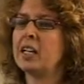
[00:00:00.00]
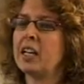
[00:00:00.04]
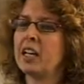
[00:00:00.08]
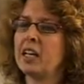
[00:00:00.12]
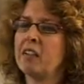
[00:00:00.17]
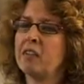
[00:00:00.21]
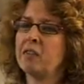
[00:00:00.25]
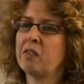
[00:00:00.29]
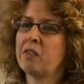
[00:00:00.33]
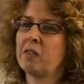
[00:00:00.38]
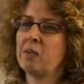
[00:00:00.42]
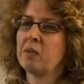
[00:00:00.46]

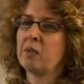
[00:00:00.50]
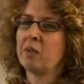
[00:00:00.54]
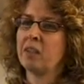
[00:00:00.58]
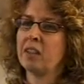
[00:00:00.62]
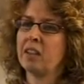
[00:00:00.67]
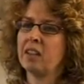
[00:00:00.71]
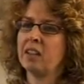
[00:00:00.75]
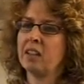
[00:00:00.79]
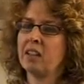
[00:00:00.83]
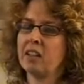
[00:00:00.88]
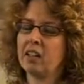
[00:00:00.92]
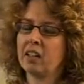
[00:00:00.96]
came from my
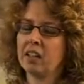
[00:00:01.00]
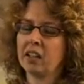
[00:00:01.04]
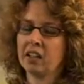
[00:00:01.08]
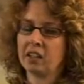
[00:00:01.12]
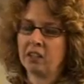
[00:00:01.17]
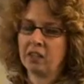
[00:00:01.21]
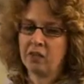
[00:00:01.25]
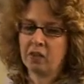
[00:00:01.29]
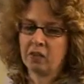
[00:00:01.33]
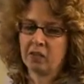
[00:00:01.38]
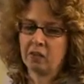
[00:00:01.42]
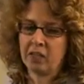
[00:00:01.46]

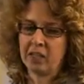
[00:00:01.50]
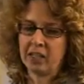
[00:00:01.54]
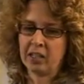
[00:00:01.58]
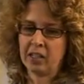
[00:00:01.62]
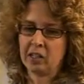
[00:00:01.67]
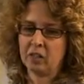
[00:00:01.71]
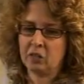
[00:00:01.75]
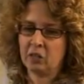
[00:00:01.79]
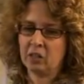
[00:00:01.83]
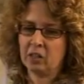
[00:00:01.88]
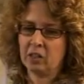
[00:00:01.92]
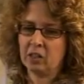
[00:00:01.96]
thinking
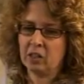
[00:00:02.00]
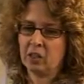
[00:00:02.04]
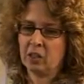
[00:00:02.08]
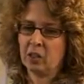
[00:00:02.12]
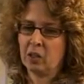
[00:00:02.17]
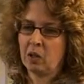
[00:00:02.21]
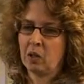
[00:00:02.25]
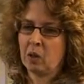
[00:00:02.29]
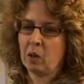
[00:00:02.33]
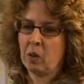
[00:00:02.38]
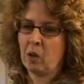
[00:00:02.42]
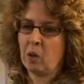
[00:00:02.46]
around
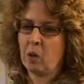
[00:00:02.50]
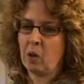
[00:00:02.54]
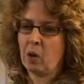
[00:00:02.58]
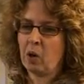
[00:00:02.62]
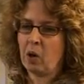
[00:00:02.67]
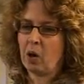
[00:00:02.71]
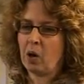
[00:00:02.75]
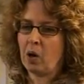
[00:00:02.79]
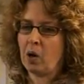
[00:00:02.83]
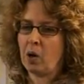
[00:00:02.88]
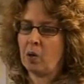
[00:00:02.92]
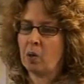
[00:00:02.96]

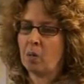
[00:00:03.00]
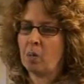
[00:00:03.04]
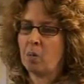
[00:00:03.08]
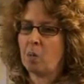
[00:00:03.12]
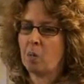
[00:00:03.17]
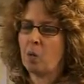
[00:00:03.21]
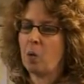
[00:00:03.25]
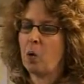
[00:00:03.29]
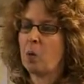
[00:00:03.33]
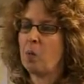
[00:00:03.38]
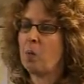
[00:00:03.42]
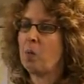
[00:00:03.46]

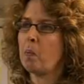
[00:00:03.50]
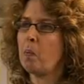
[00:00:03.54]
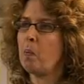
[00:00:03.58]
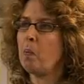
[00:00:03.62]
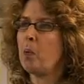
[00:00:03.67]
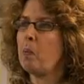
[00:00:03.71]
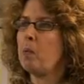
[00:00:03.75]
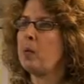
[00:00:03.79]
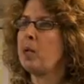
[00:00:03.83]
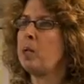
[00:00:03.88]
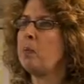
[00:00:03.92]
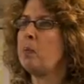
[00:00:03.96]

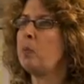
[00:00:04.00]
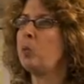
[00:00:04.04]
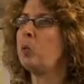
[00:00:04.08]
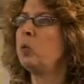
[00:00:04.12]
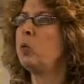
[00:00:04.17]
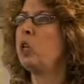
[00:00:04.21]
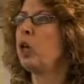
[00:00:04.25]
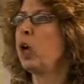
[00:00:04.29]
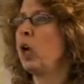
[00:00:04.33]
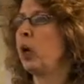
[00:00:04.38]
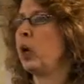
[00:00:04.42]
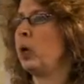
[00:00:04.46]
what people
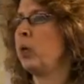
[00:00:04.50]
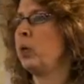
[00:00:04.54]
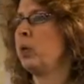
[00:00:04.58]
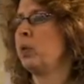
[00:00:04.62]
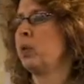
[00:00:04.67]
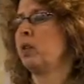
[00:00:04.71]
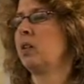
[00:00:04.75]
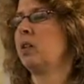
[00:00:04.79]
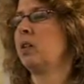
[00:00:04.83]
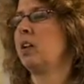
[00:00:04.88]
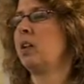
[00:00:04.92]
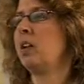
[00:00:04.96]
know
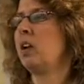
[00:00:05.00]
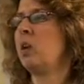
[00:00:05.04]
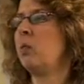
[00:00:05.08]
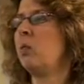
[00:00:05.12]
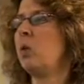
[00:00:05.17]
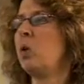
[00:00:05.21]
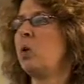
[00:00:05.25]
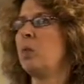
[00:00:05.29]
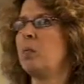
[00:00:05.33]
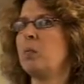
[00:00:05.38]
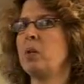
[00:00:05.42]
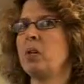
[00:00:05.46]
and
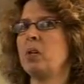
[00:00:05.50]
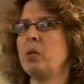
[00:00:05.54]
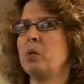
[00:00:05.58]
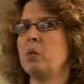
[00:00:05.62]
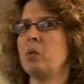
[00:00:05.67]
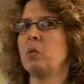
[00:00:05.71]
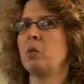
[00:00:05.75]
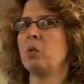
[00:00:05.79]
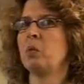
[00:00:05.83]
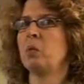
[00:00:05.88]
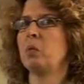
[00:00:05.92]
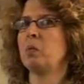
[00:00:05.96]
what
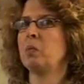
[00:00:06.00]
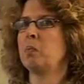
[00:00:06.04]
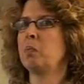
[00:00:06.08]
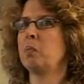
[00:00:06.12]
people